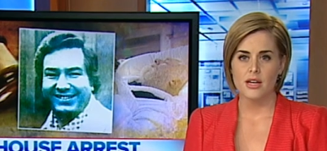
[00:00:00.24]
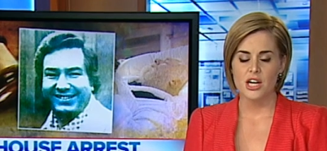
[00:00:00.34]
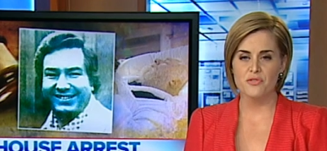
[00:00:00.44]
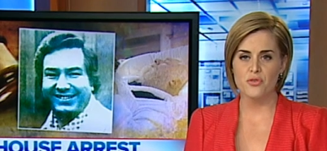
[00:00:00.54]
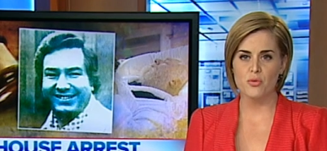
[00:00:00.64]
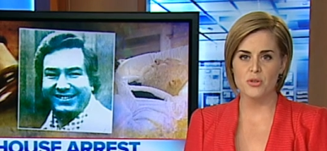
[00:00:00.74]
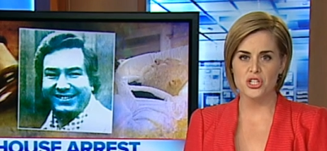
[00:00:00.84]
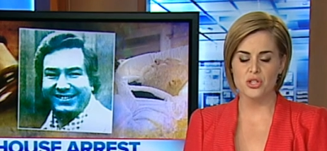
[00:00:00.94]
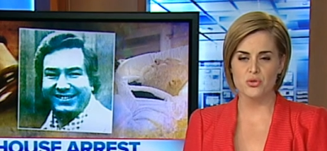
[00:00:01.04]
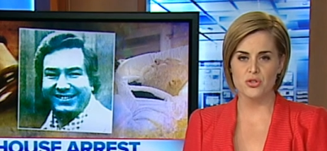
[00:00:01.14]
Speaker 1: A former
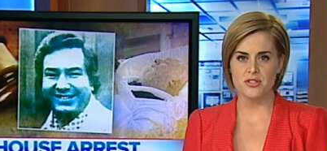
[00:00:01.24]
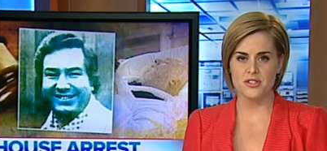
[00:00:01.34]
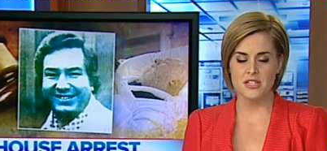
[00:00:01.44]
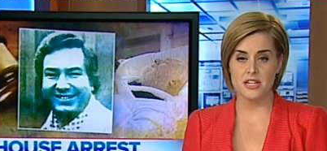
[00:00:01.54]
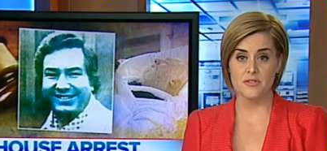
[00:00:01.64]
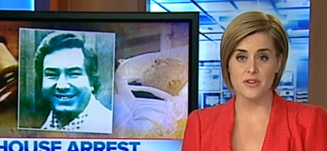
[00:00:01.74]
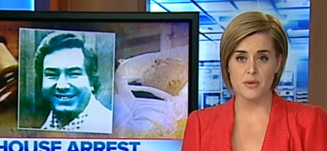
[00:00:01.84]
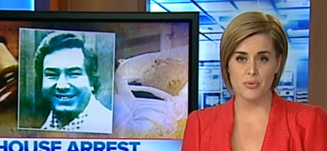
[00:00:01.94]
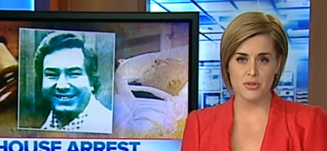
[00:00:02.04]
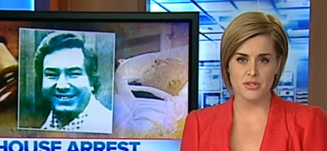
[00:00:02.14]
children's
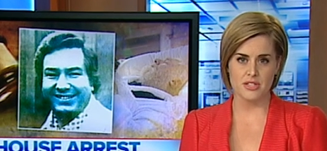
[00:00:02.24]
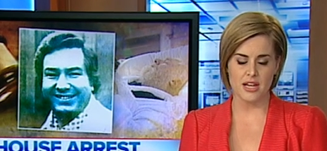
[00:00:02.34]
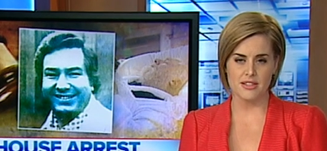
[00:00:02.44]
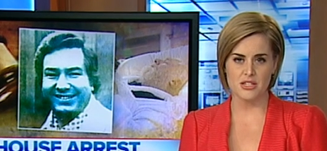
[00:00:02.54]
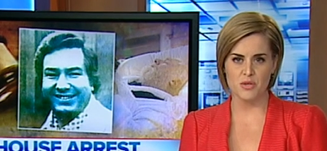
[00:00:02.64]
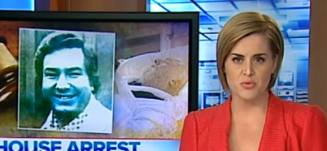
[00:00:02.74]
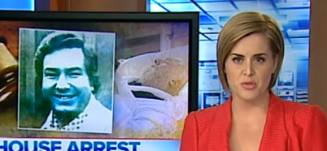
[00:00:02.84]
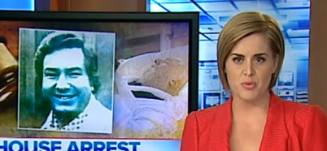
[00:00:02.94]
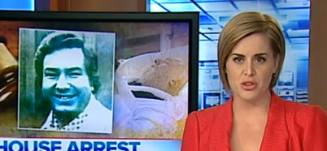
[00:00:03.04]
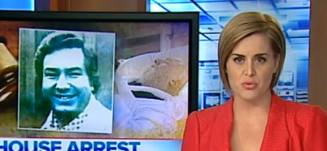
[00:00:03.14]
TV personality will
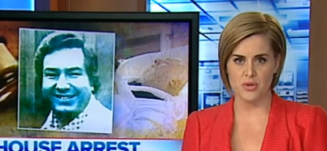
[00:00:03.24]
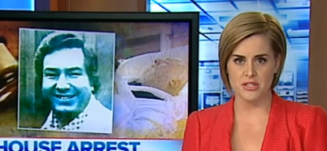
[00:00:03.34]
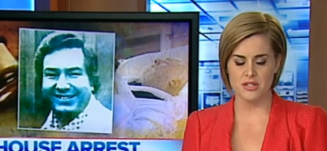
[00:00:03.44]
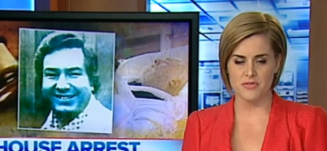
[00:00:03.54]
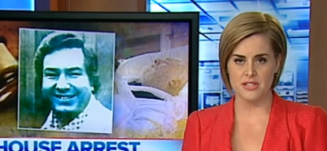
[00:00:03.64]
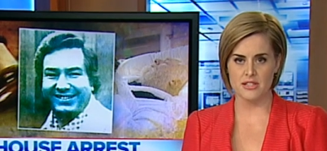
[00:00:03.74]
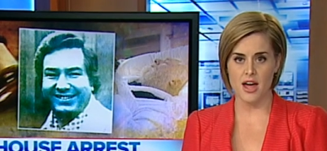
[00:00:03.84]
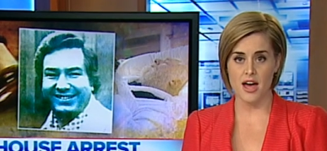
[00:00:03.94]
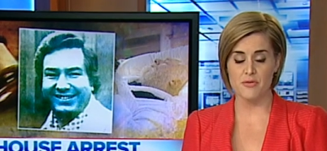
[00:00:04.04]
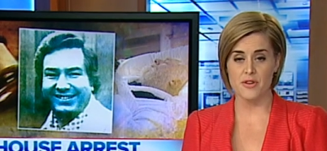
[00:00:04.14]
spend the rest of his
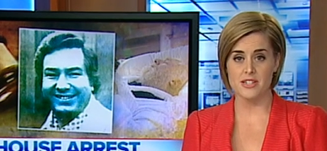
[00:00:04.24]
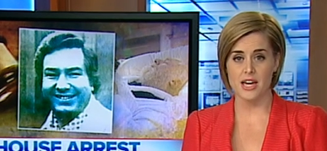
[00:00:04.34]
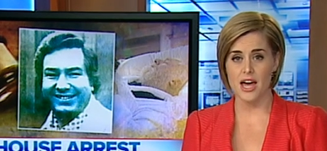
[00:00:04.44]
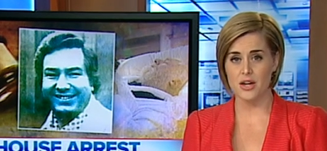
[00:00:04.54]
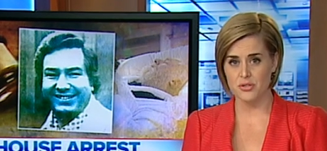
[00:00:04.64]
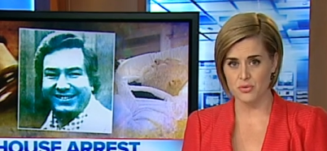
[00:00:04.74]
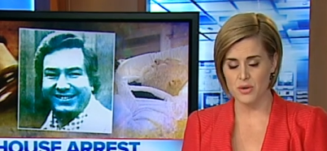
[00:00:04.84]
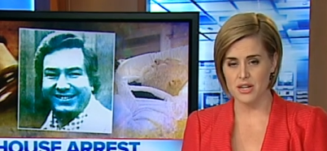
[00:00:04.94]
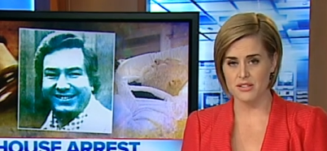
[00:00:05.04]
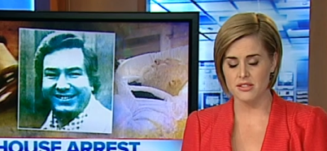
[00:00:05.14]
life under house
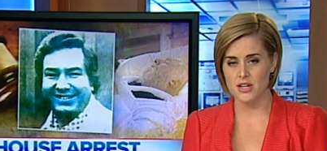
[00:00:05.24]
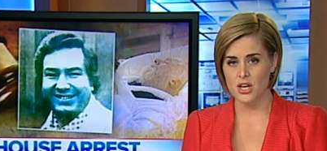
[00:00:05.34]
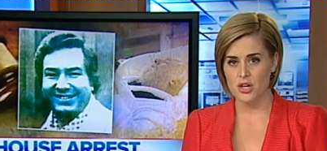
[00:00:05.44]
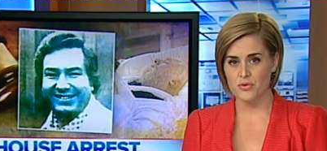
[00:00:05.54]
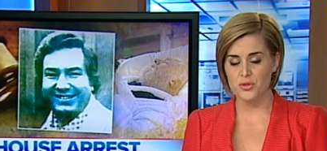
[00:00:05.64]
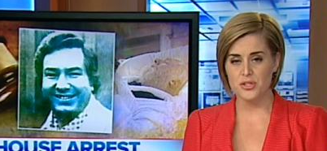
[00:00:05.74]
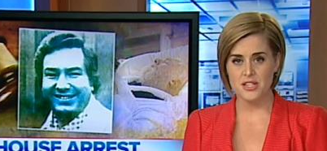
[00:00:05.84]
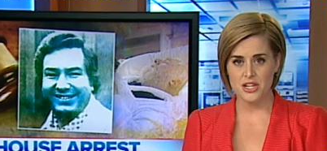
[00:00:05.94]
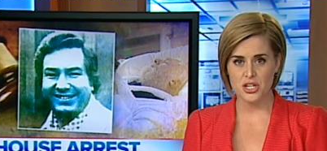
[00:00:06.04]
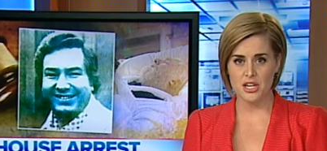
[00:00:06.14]
arrest for
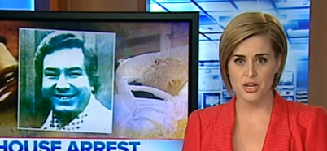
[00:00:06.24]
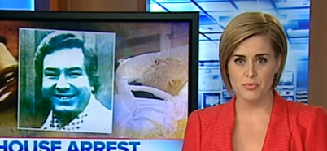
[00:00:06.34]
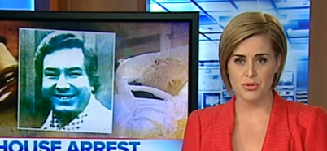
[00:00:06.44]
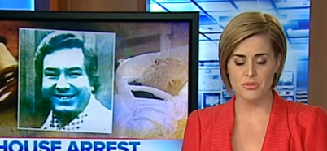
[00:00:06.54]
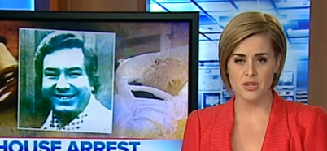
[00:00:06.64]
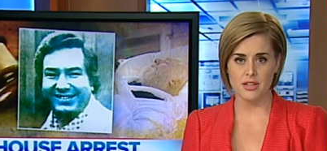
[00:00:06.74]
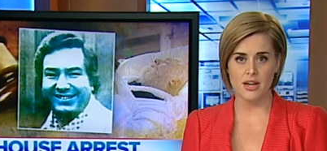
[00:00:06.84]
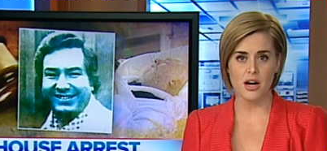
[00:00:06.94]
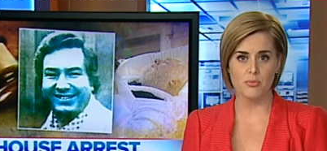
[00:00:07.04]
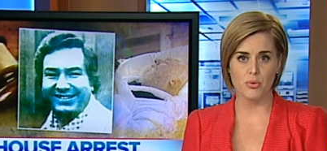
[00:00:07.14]
sexually abusing
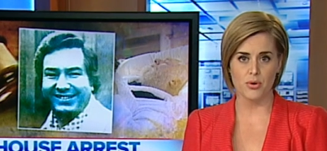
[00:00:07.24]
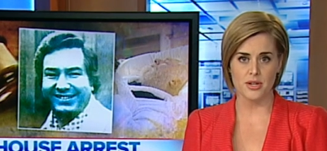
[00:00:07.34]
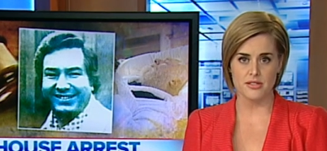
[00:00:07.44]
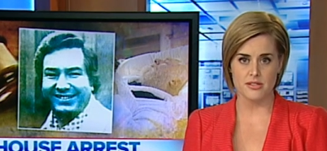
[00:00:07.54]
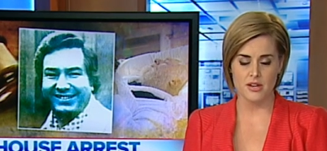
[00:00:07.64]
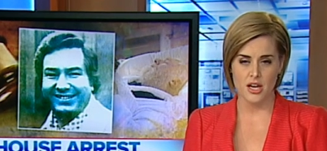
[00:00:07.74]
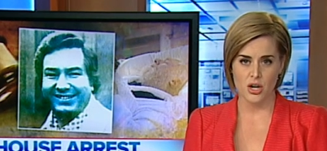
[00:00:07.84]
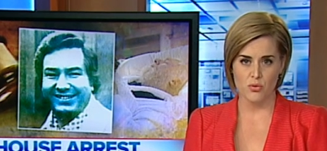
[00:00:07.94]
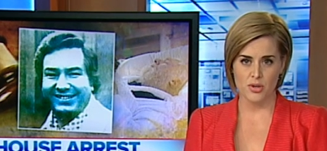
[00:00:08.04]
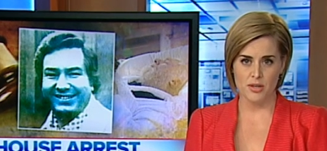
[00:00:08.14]
young boys.
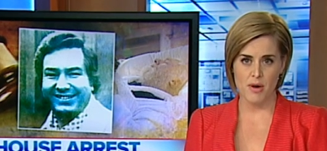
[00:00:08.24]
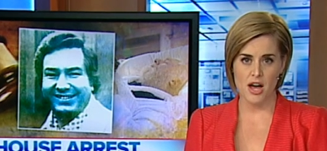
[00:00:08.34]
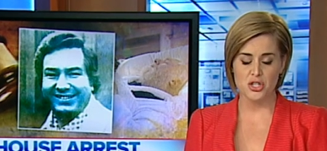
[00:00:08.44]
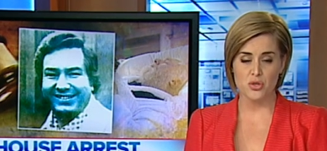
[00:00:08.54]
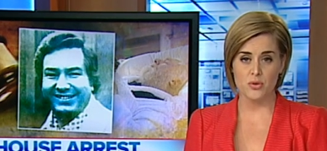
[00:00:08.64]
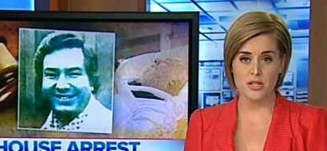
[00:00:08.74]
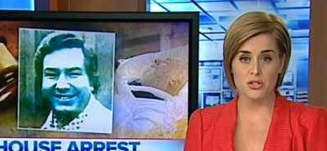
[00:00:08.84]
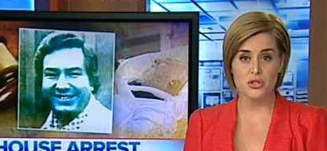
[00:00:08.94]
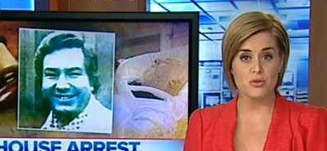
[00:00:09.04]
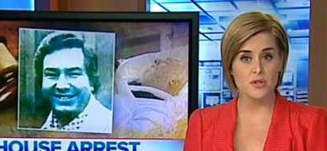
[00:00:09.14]
Rick Marshall
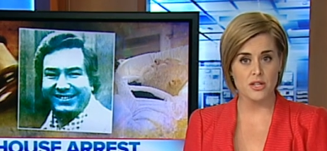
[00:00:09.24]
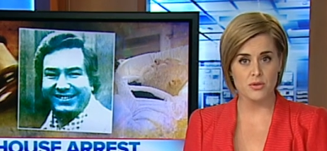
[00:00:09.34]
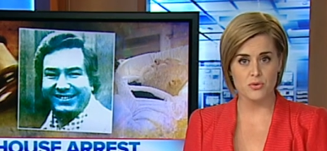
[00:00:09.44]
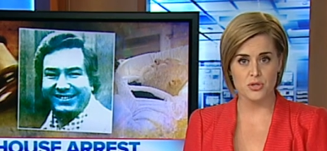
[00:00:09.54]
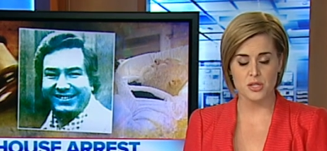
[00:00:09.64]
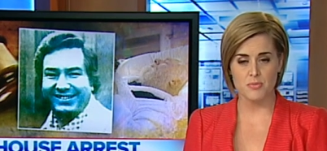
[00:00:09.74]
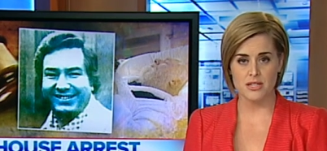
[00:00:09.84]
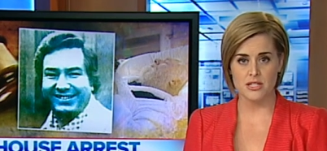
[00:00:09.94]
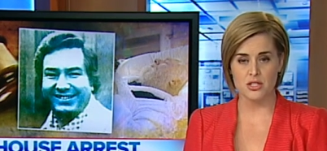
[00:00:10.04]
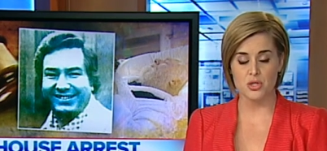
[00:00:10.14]
is too ill to
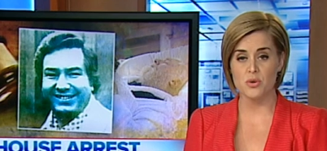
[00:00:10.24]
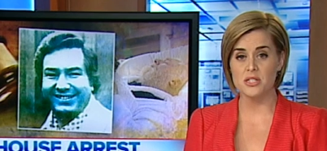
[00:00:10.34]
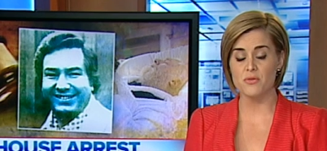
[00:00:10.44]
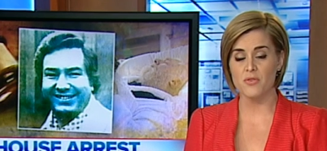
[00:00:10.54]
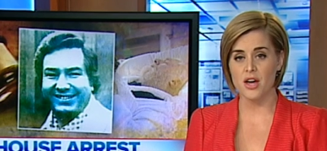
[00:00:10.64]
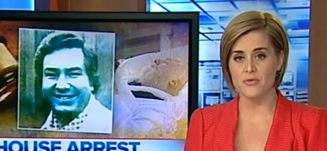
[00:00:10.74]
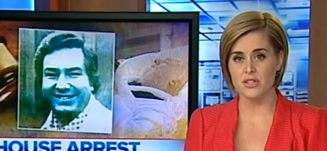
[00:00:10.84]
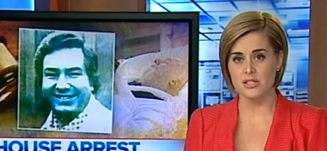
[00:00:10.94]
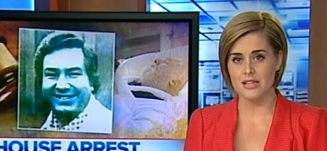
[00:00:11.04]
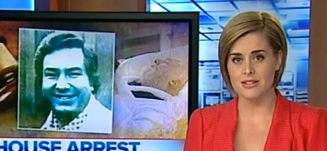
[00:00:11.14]
spend his 25
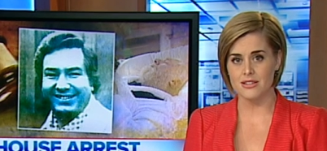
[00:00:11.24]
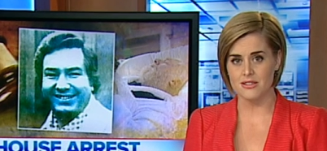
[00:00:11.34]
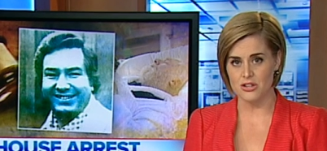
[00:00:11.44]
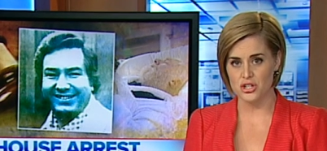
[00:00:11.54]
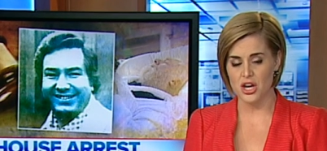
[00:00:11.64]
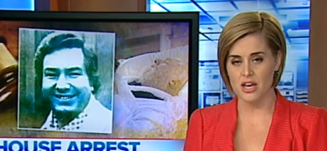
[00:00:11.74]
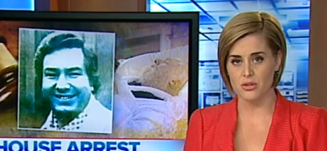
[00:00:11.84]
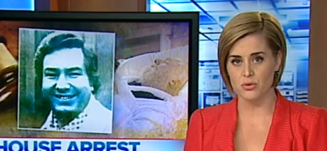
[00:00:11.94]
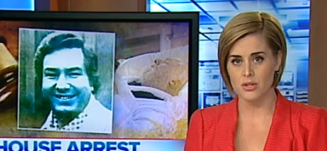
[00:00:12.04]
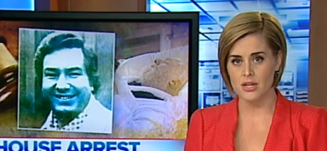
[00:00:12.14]
year sentence in
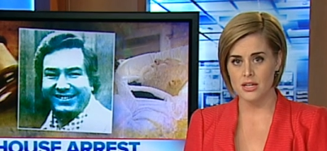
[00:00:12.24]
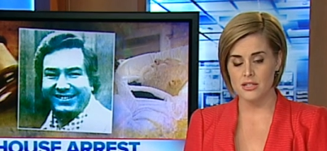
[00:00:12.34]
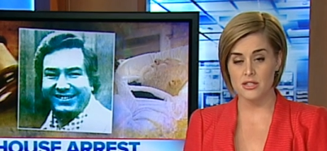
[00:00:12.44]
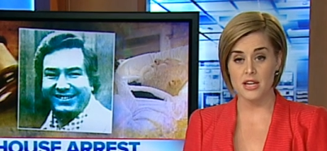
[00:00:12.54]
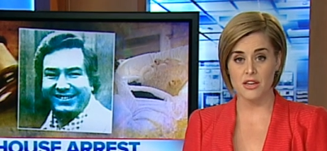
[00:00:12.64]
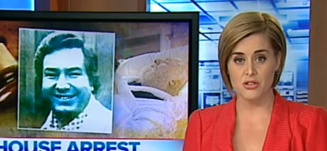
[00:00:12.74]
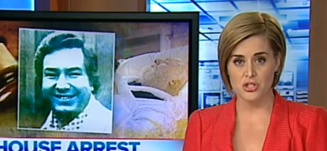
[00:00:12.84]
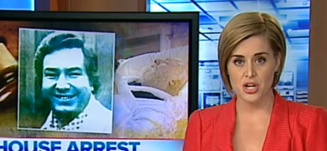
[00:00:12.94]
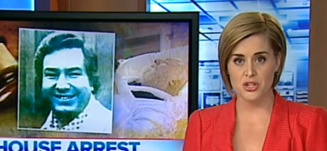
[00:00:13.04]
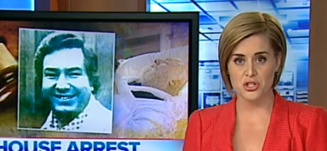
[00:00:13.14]
jail. Today, the
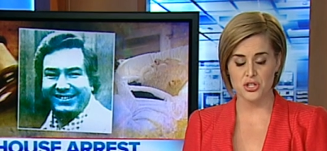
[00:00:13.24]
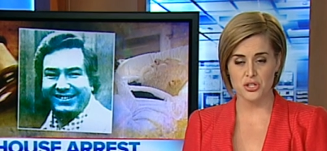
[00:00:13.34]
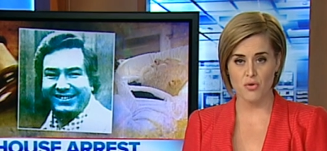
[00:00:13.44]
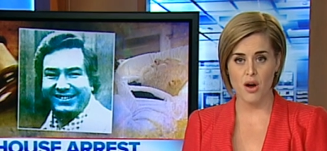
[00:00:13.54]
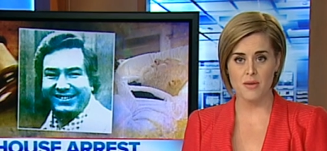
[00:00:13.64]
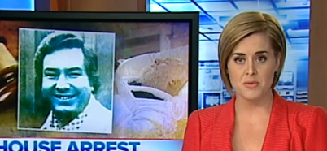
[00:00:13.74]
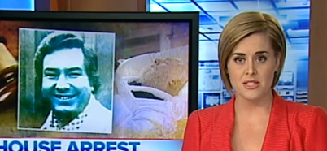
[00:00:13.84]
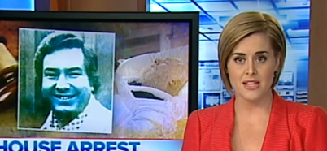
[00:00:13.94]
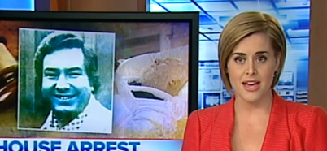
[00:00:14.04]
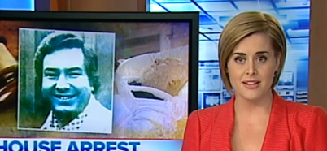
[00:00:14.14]
judge described
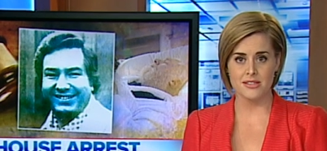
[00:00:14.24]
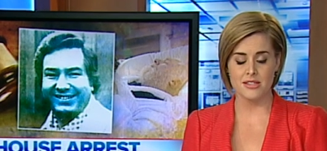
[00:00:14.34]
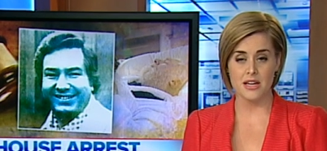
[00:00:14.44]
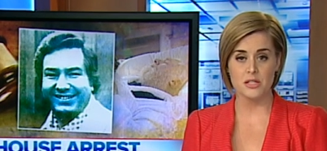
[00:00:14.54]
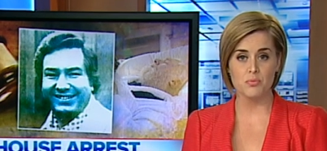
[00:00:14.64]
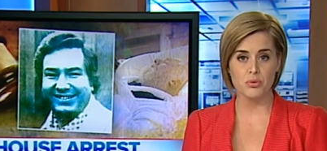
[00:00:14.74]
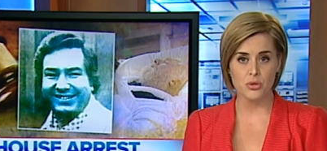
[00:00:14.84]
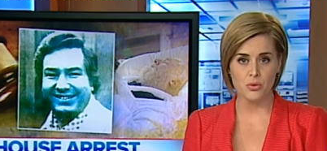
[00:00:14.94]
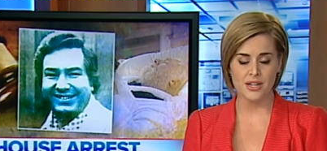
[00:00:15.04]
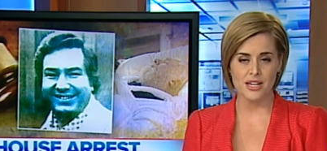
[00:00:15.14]
his acts as
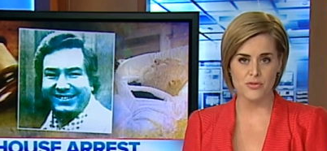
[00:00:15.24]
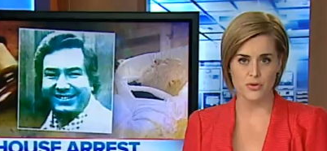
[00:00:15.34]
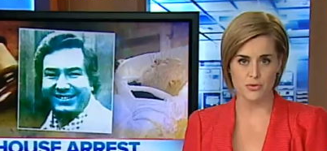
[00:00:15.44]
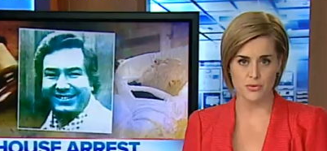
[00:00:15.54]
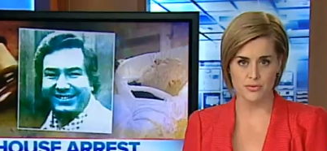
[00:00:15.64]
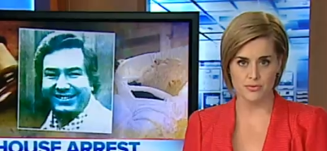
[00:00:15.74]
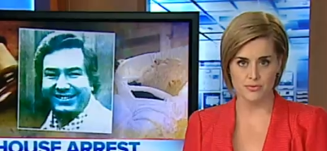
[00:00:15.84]
pure evil.